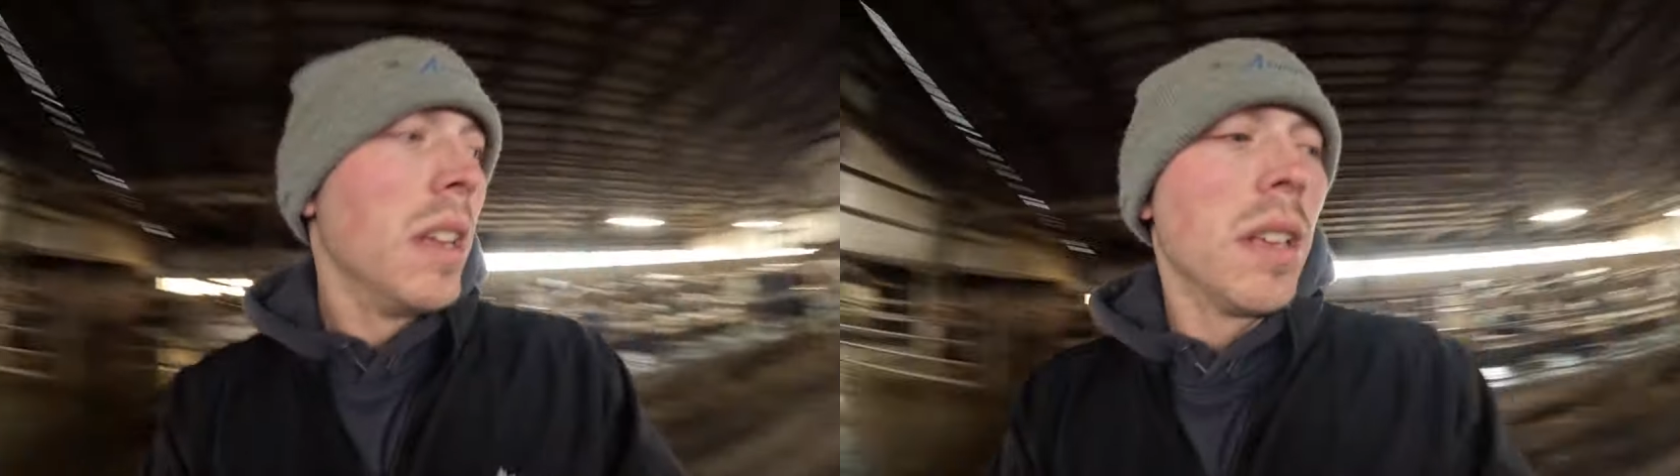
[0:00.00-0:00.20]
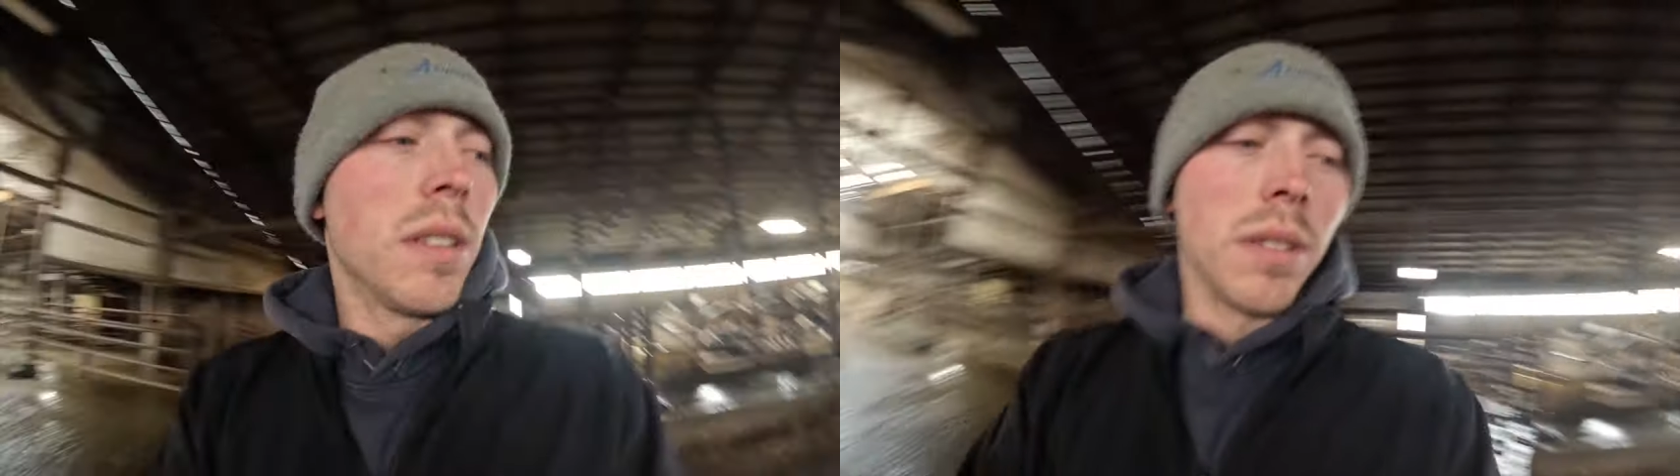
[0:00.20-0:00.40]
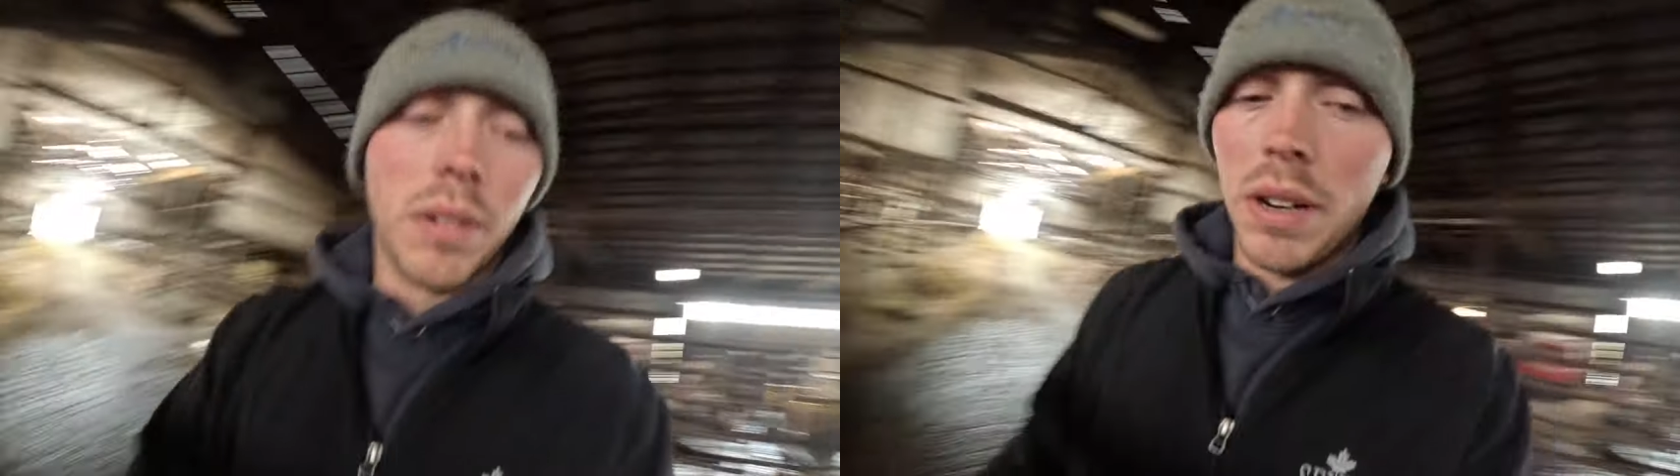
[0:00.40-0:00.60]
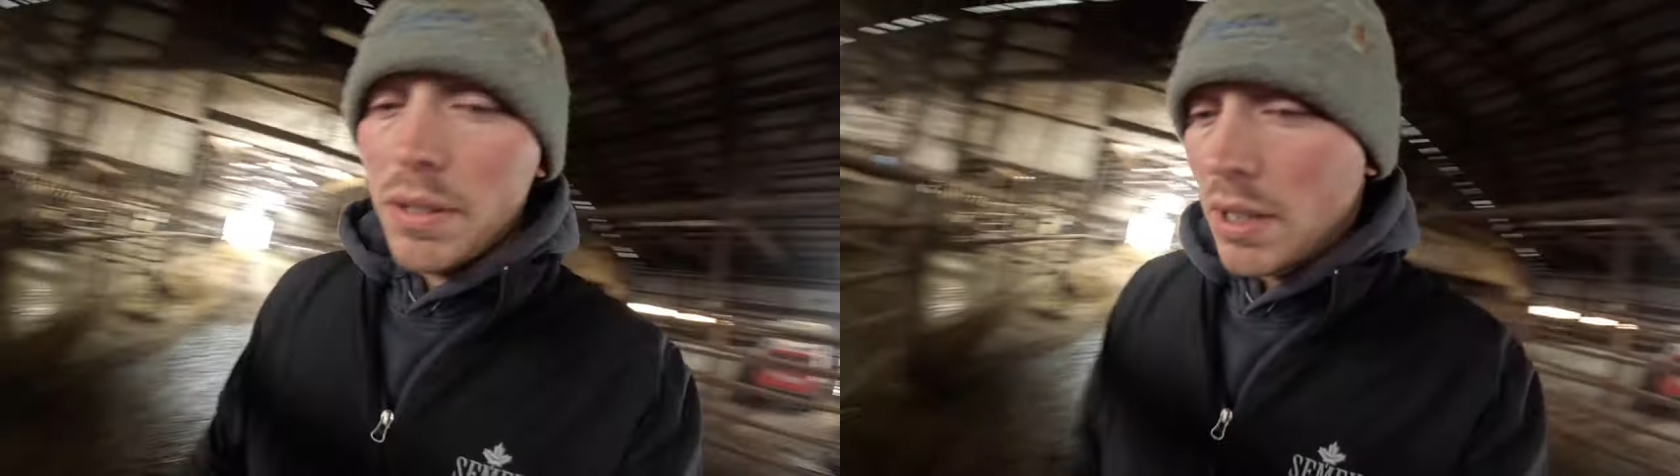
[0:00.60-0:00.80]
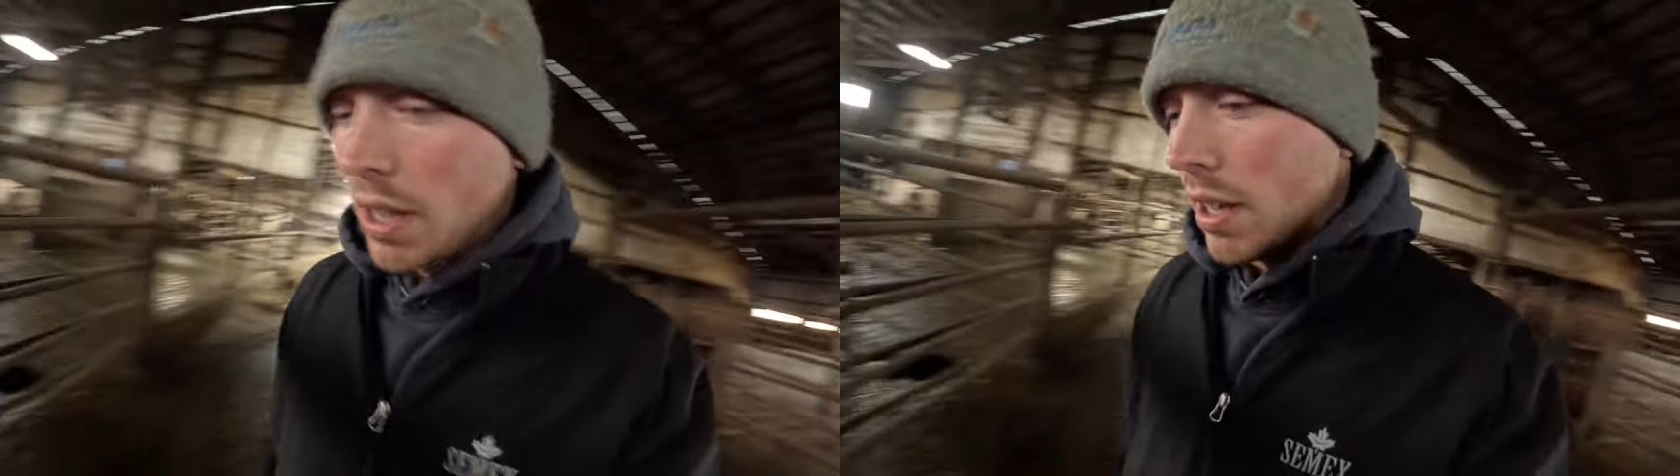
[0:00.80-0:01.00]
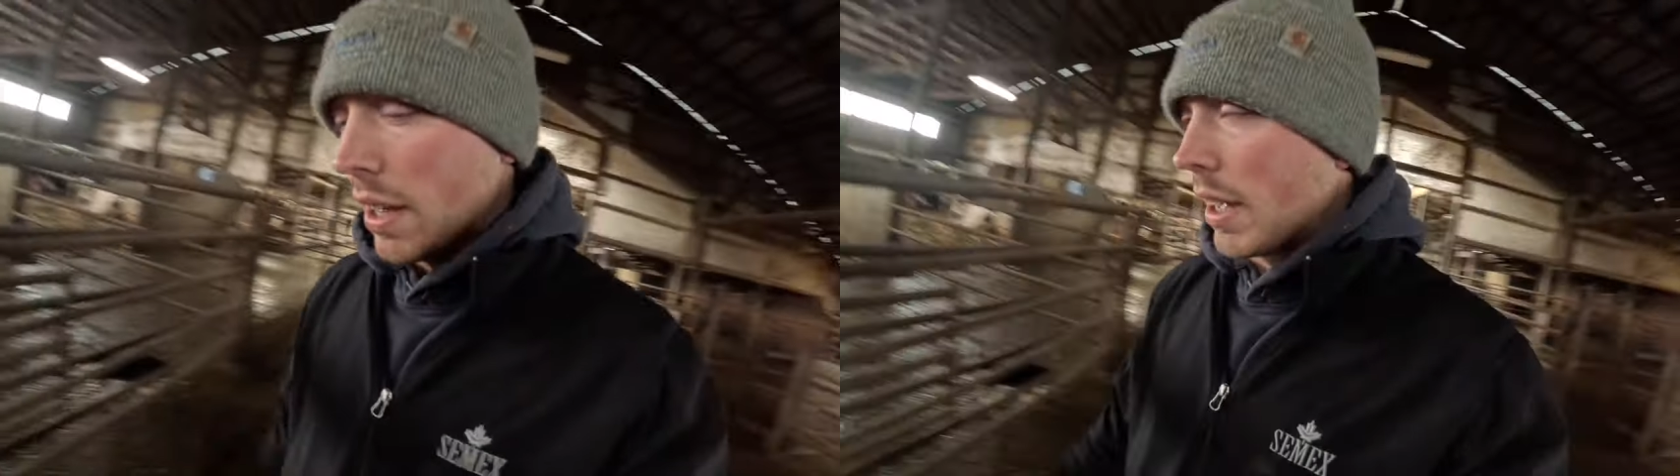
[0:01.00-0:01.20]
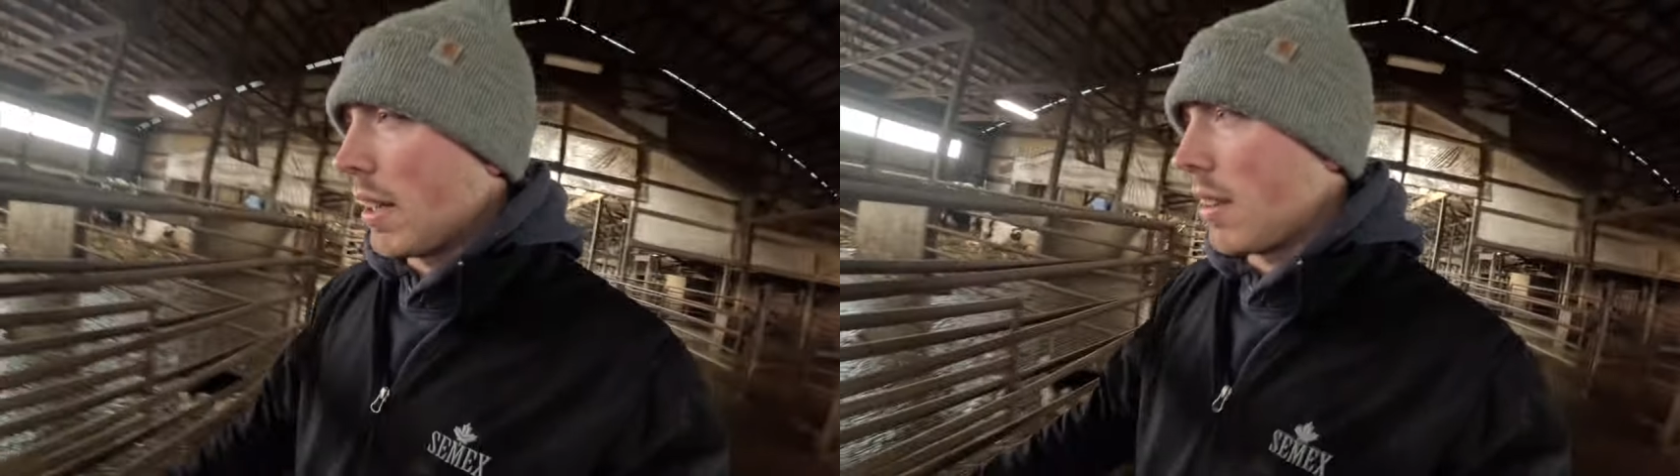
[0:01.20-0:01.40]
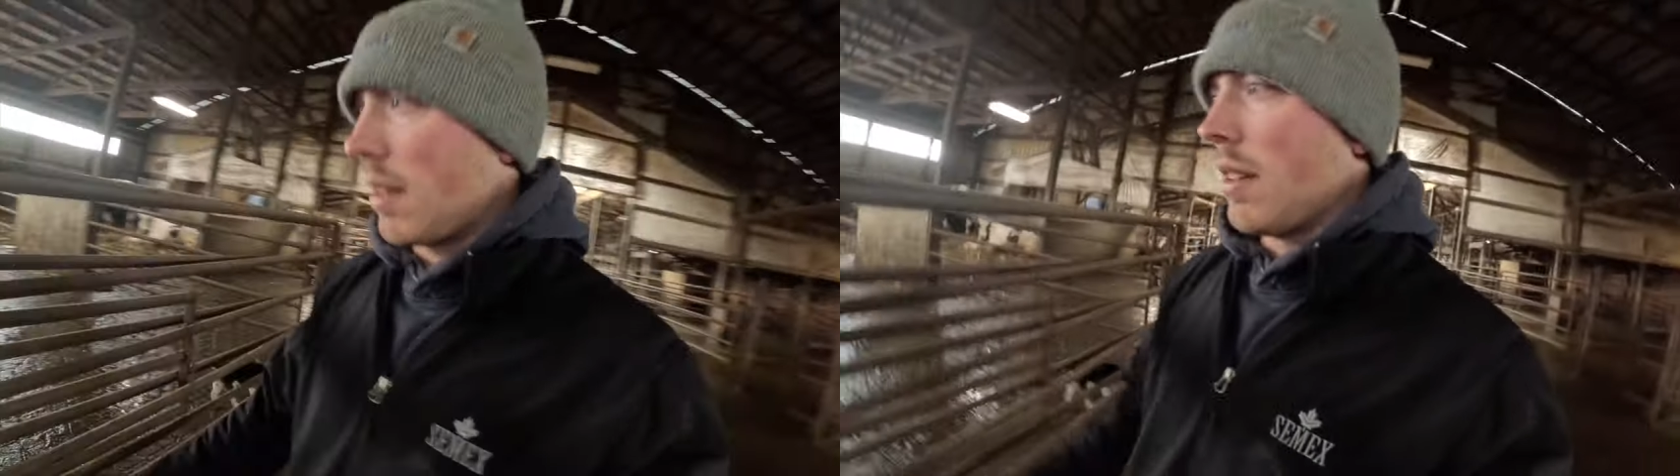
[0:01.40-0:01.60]
So right
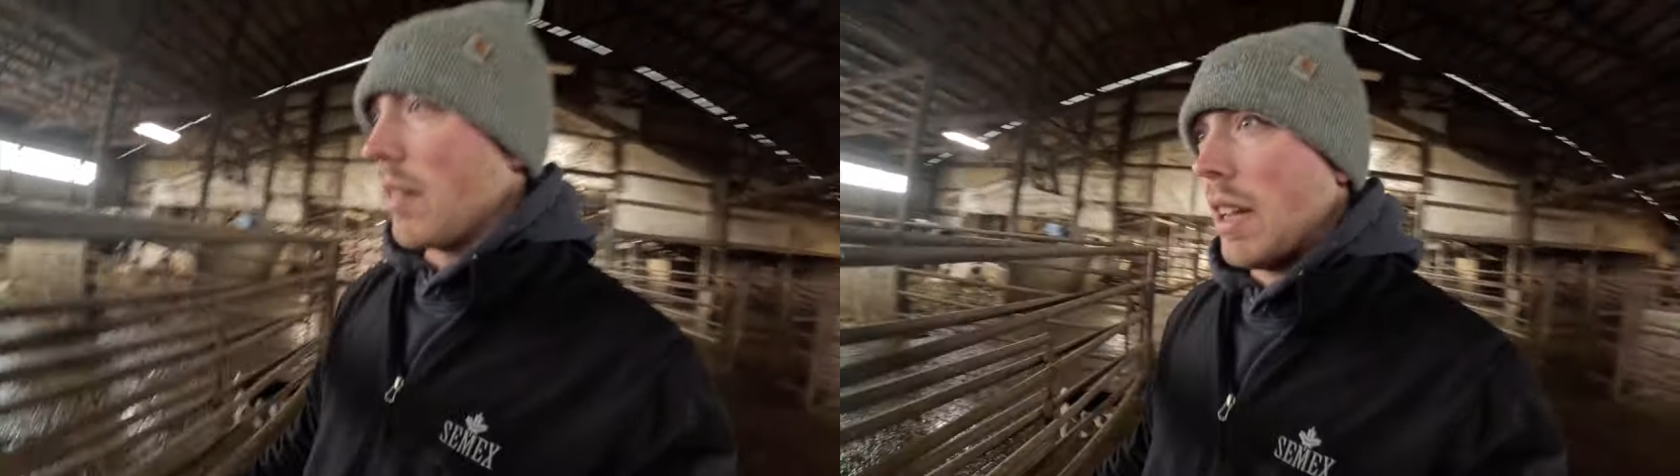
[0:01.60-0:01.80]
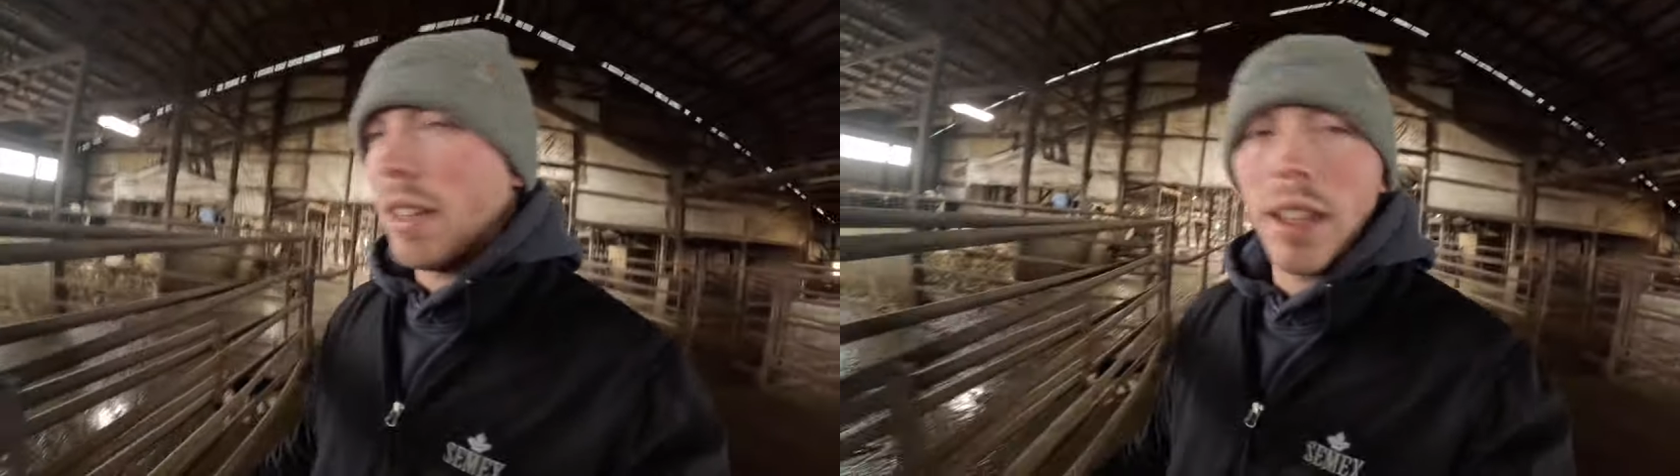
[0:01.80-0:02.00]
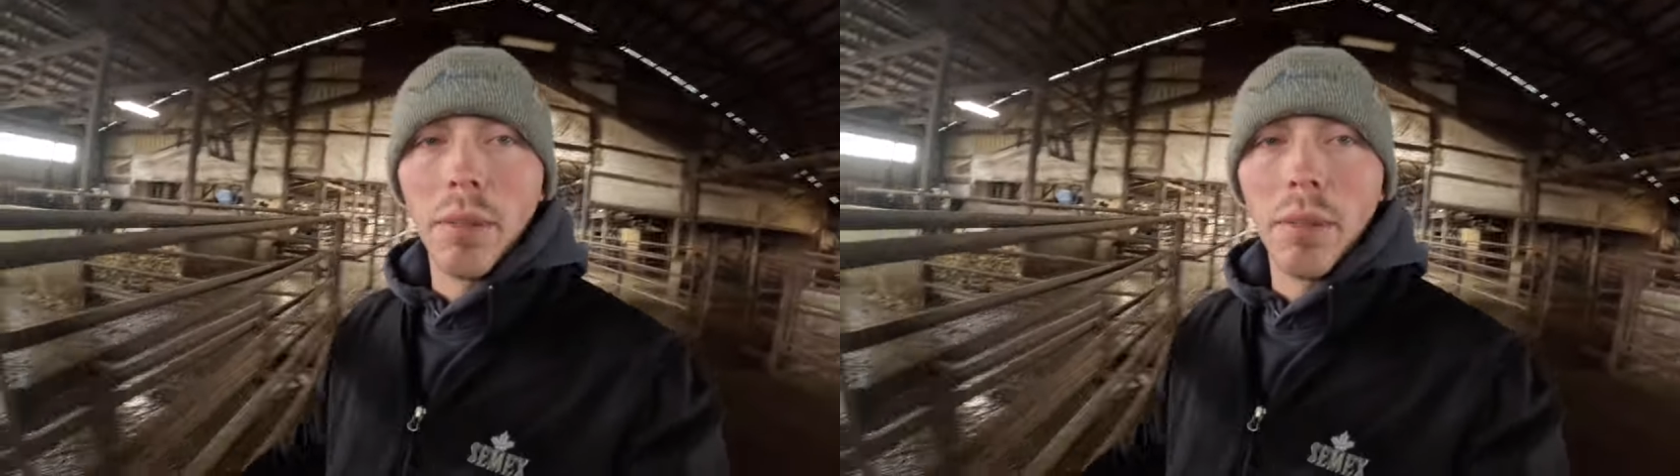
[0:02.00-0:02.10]
at the end